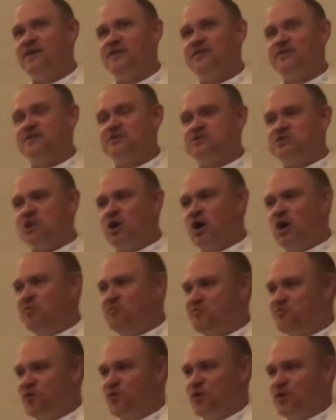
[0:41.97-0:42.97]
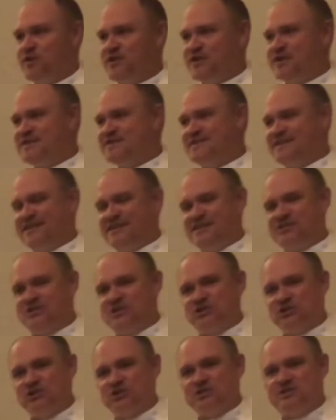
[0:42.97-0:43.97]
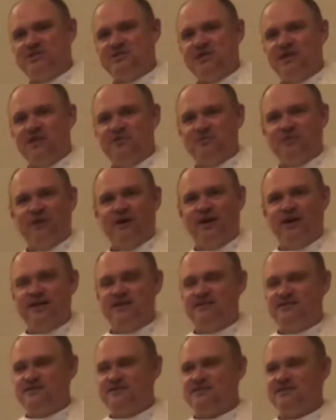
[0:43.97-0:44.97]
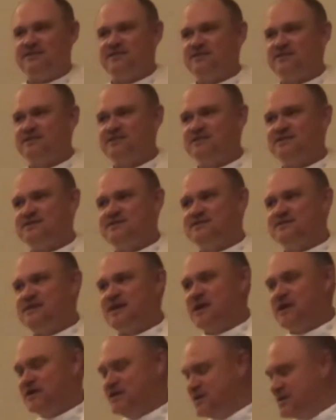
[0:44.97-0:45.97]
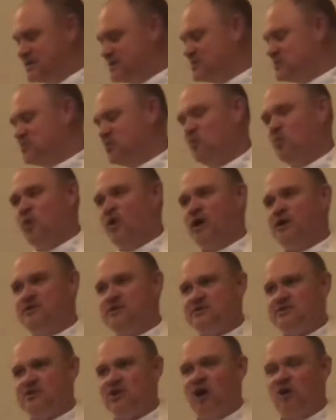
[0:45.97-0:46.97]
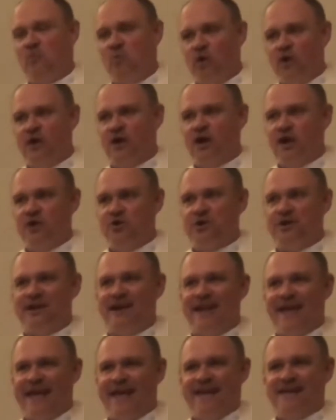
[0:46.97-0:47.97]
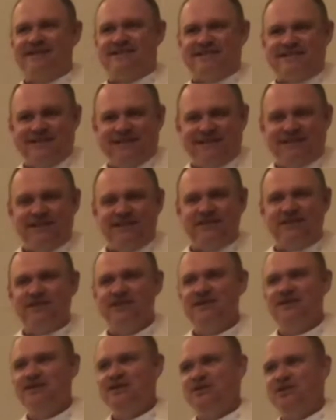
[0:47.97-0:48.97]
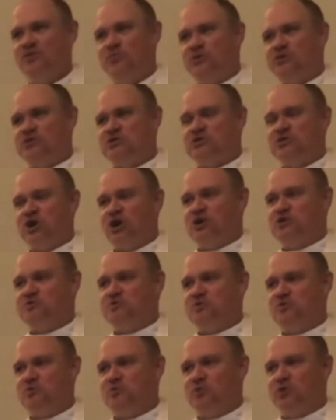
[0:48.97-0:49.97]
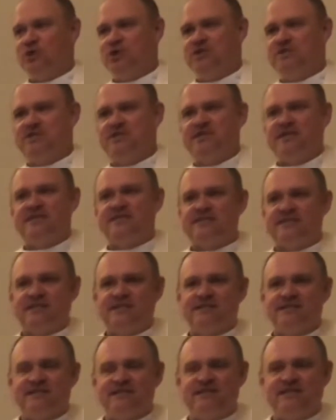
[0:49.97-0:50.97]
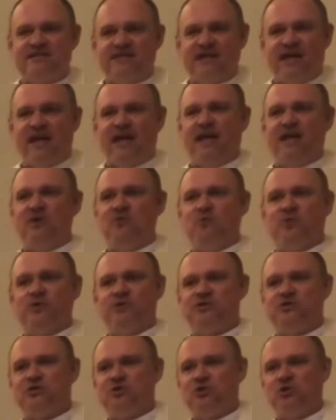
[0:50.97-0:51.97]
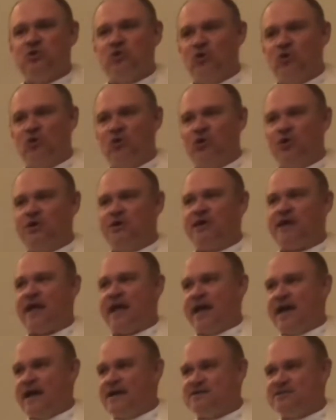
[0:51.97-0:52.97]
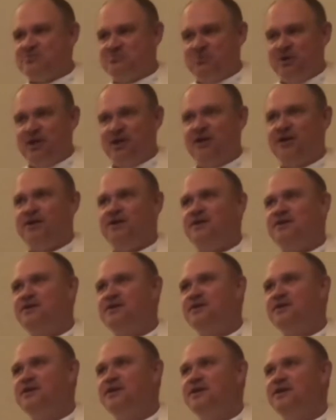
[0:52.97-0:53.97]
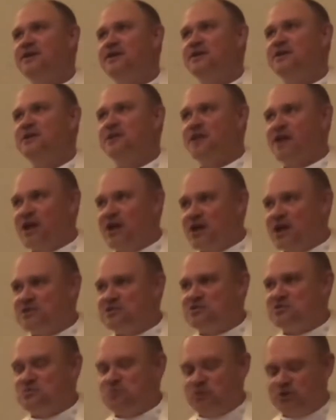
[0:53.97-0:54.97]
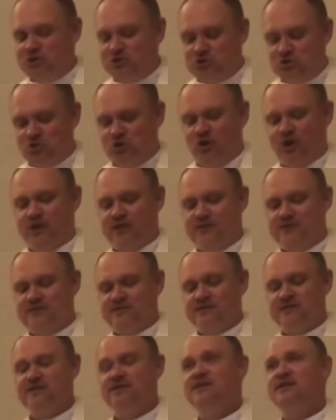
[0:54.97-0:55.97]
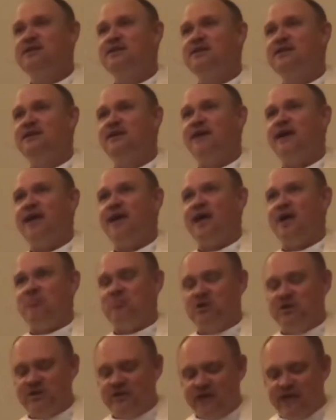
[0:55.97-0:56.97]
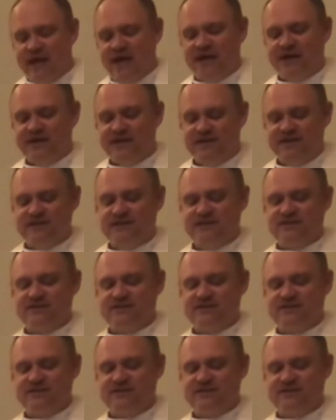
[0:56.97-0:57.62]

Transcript: the psalm for this Easter sunrise set is one, Psalm 118, which starts with the words, This is the day which the Lord has made. Let us rejoice and be glad in it.